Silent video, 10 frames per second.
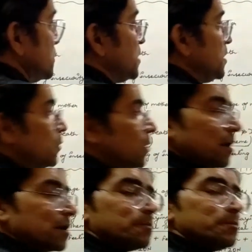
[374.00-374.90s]

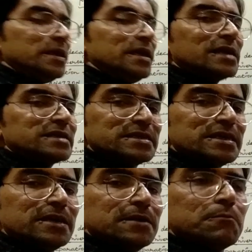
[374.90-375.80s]

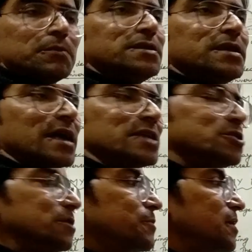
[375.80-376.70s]
C-O-R-P-S-E. But the
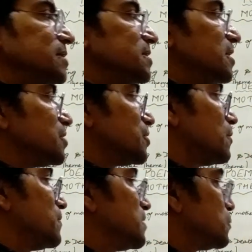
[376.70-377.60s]
actual pronunciation
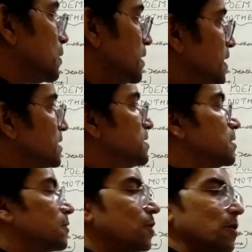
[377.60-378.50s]
of this word is
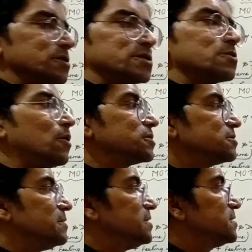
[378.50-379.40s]
corpse.
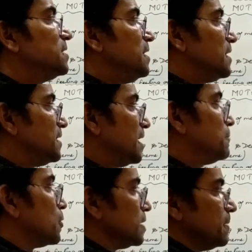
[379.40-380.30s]
Corpse means
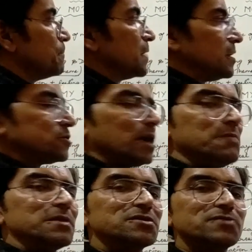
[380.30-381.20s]
dead body. So
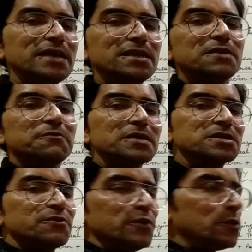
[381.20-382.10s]
I must read the
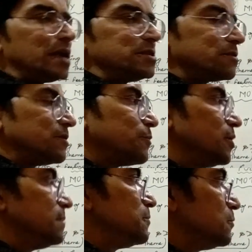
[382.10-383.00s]
first few lines of the
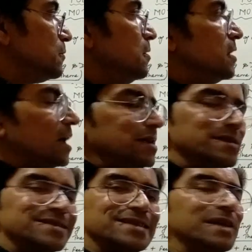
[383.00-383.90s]
poem to
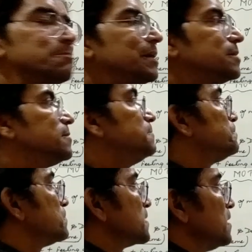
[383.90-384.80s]
understand
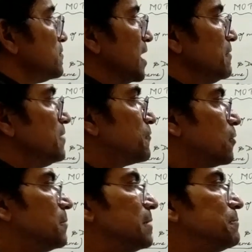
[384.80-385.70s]
better. Driving
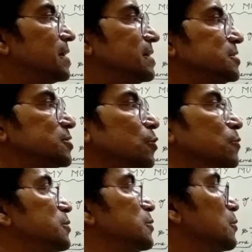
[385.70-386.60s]
from my parents'
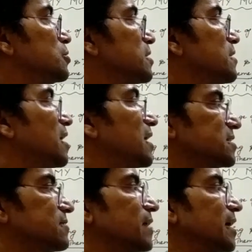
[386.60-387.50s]
home to Cochin
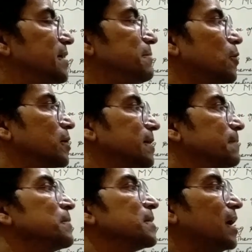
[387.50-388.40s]
last Friday
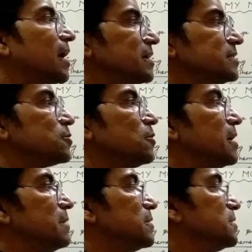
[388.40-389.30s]
morning, I saw
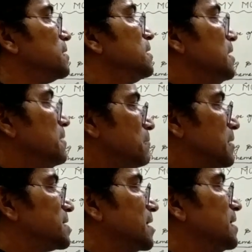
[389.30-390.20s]
my mother
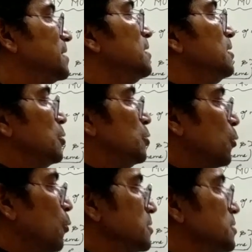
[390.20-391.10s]
beside,
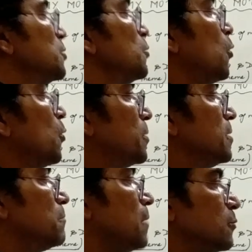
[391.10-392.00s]
doors
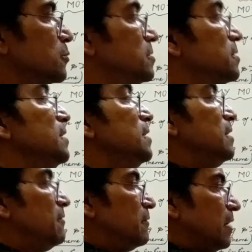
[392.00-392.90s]
open mouthed,
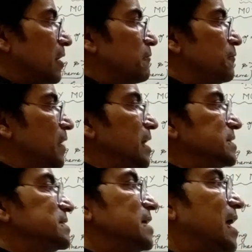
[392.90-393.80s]
her
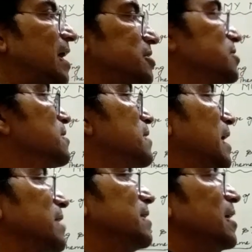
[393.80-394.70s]
face ashen
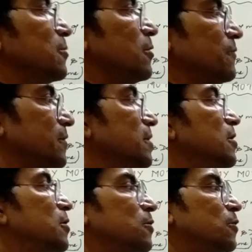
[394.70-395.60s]
like that of
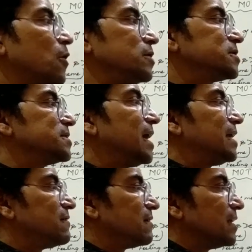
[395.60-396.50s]
a corpse,
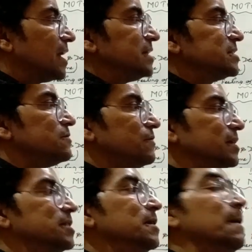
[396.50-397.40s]
and realized
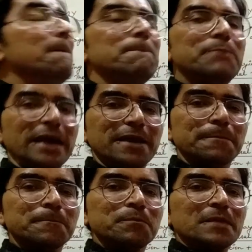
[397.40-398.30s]
with
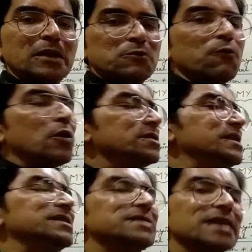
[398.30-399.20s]
pain. So what
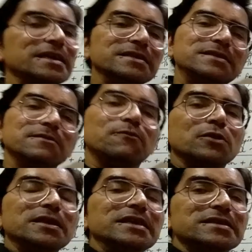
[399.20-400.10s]
these
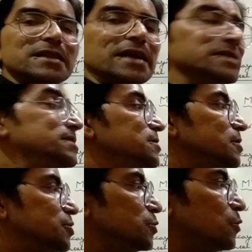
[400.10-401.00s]
lines
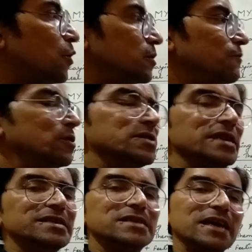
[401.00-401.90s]
show, or what
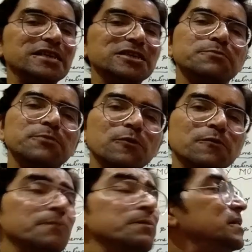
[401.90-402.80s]
these lines prove?